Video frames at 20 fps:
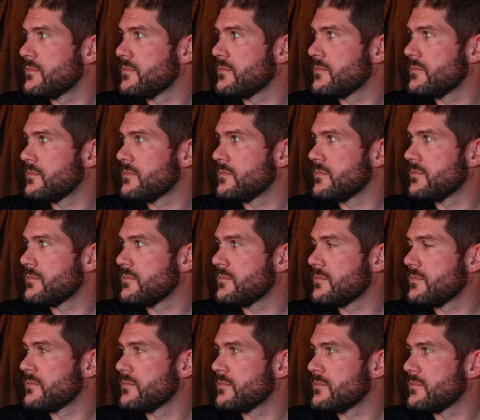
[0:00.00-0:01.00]

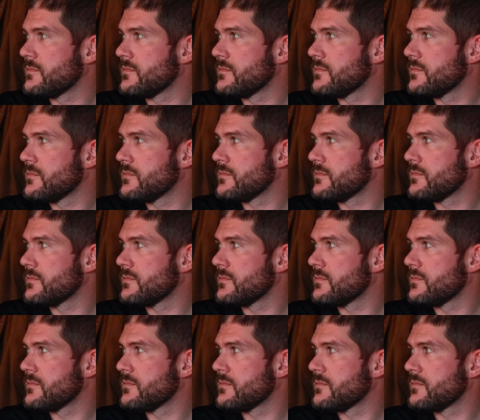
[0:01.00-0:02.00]

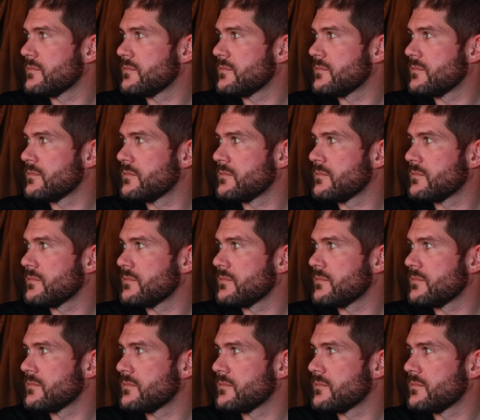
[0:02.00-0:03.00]

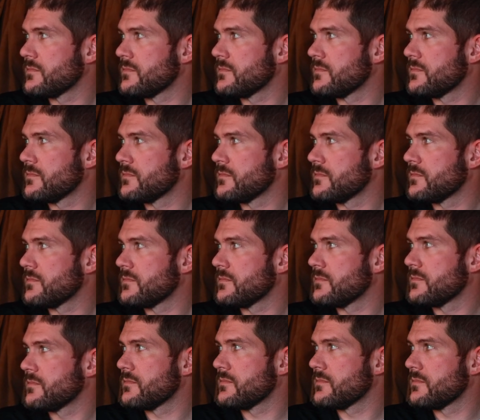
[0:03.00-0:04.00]

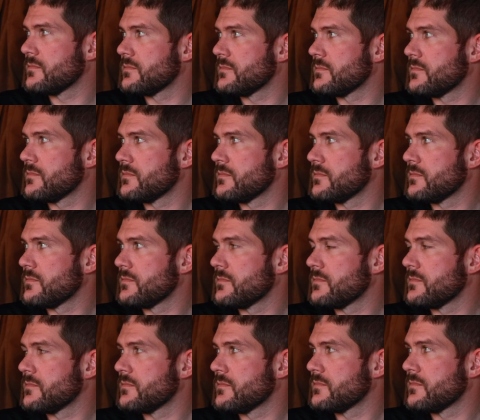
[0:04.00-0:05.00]

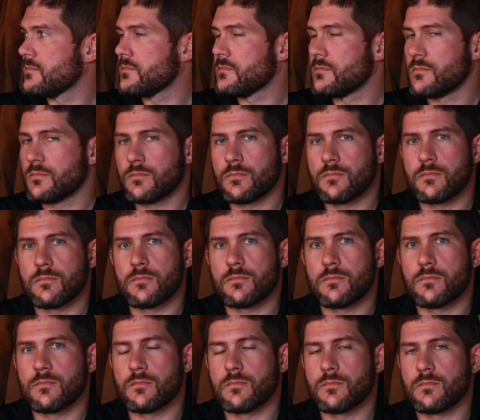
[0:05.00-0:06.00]

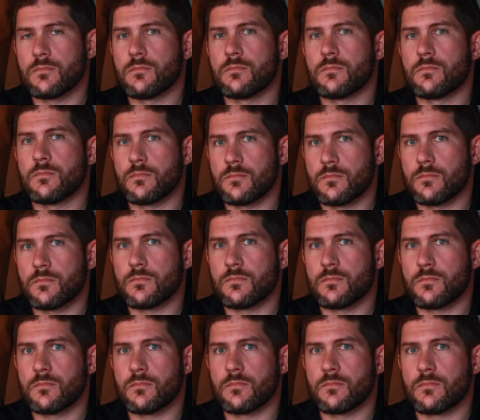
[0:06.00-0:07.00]

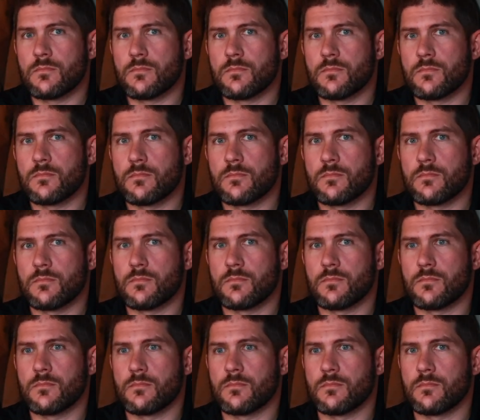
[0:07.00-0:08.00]
[no speech]